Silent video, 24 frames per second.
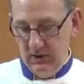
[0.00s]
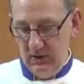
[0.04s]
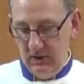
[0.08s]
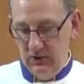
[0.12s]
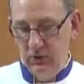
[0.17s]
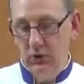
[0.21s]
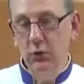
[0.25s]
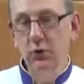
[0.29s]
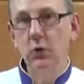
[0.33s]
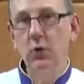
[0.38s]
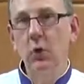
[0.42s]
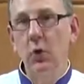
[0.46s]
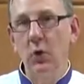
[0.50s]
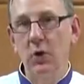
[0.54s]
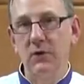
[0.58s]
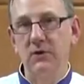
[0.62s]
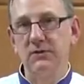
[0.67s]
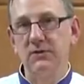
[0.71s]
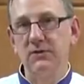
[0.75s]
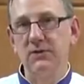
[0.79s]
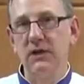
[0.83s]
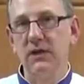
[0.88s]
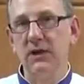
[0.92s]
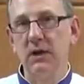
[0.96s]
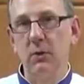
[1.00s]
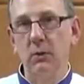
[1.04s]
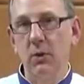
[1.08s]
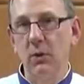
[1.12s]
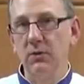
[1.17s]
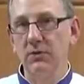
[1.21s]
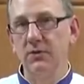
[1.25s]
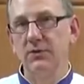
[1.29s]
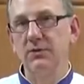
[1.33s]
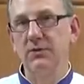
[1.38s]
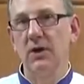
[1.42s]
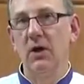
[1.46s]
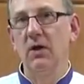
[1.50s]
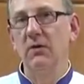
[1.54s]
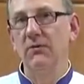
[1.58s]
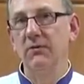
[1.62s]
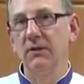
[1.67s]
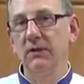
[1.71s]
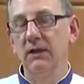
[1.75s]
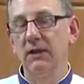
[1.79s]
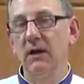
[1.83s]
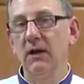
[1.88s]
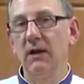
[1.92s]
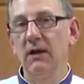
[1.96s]
too coarse and it won't dissolve
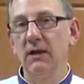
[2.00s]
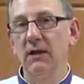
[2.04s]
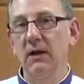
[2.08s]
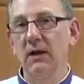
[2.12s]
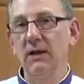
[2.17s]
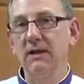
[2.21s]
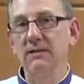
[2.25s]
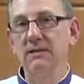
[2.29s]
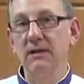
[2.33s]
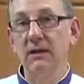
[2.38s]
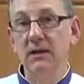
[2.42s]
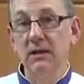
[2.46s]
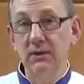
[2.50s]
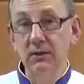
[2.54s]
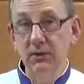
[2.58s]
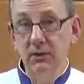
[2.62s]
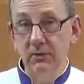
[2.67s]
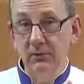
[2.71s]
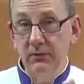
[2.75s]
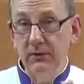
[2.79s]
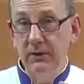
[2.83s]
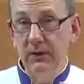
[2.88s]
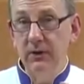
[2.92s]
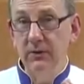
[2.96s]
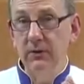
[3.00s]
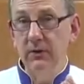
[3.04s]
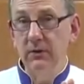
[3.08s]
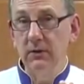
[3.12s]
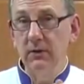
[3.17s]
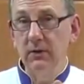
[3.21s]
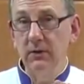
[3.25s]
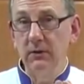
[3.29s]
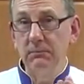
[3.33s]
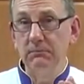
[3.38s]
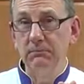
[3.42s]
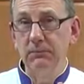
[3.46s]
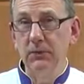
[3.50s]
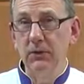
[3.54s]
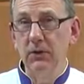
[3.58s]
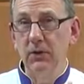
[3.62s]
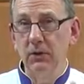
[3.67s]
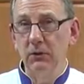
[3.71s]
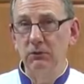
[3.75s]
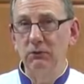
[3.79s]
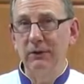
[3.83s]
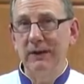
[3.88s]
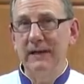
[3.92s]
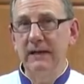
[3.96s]
in the icing, and you'll feel
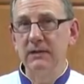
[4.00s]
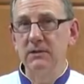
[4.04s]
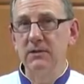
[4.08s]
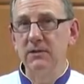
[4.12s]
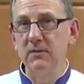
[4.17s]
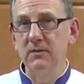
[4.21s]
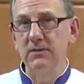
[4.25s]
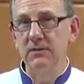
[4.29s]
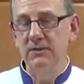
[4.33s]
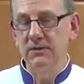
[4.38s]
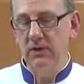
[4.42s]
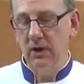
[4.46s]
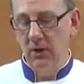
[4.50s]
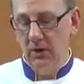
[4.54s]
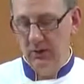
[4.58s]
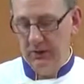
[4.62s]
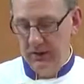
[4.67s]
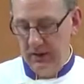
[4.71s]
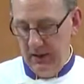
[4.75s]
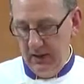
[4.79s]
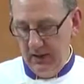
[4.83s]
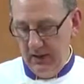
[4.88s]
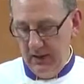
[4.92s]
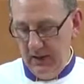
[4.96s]
the grains of the salt.